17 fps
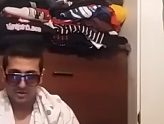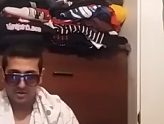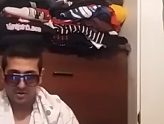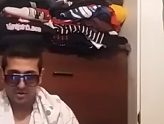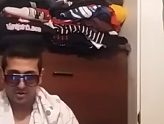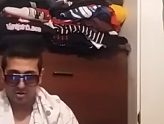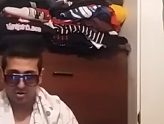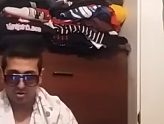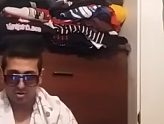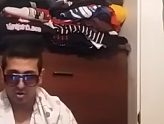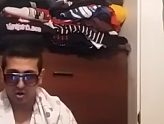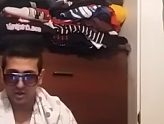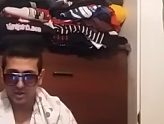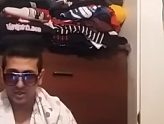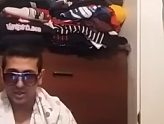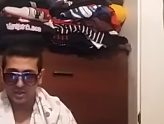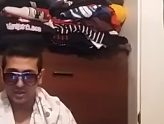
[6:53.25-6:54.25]

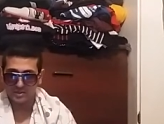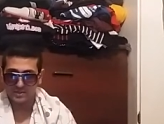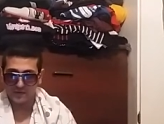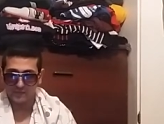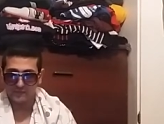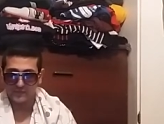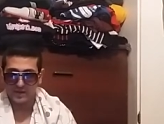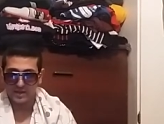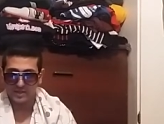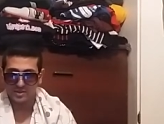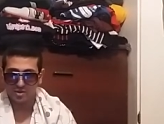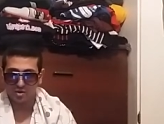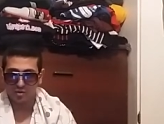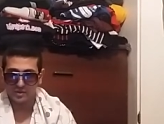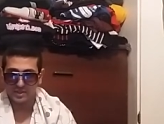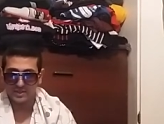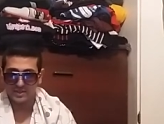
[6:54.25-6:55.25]
Hook defeated
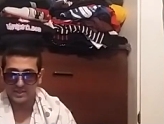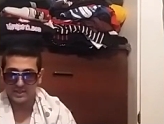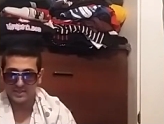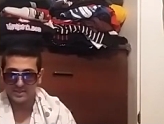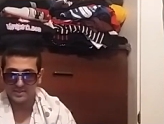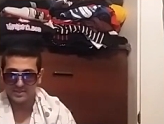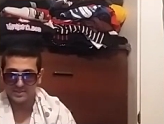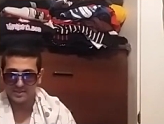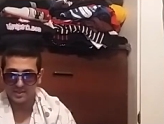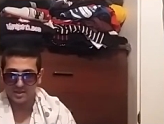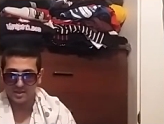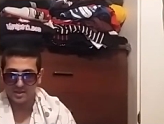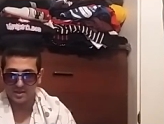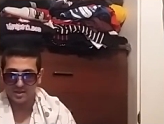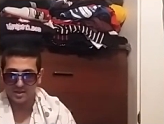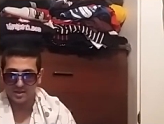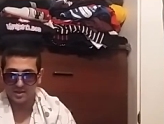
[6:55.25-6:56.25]
Tony
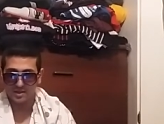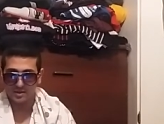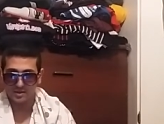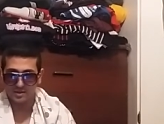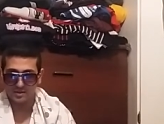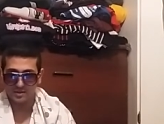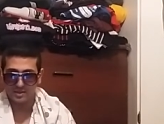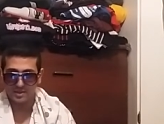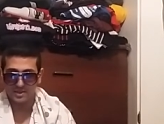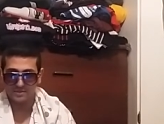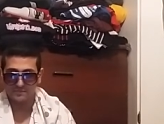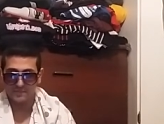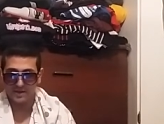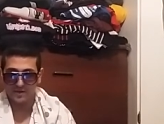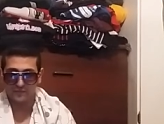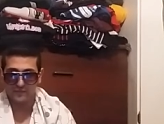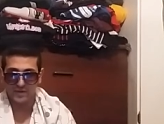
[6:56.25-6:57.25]
Nese, is
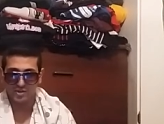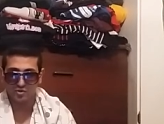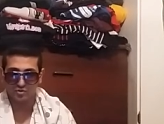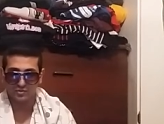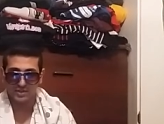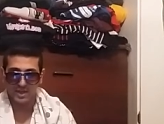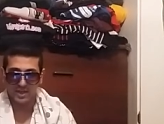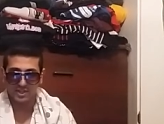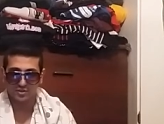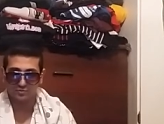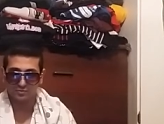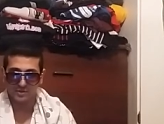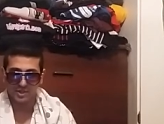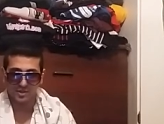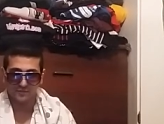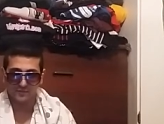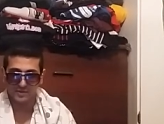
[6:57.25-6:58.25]
made official next
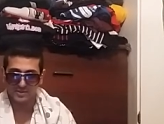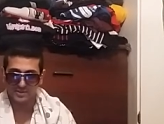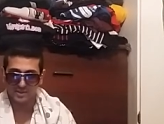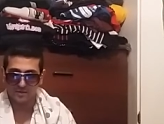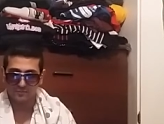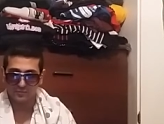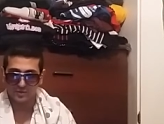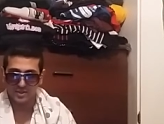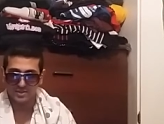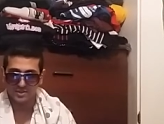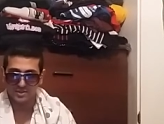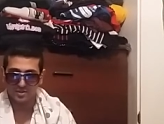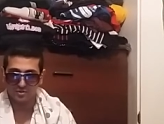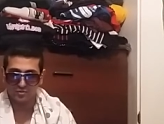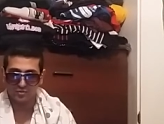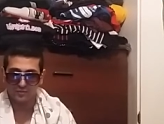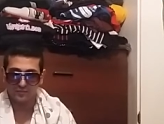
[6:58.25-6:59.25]
week for some reason,
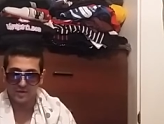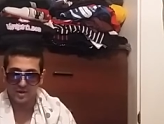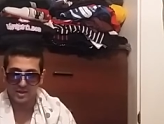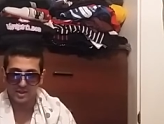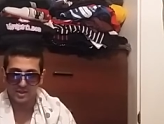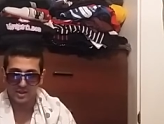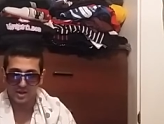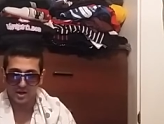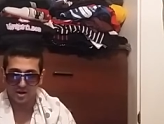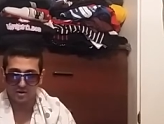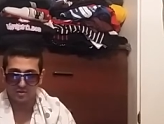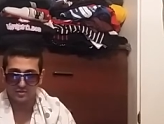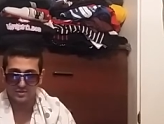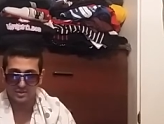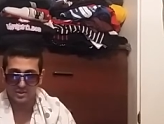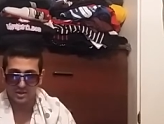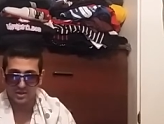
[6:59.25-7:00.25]
and who fucking cares?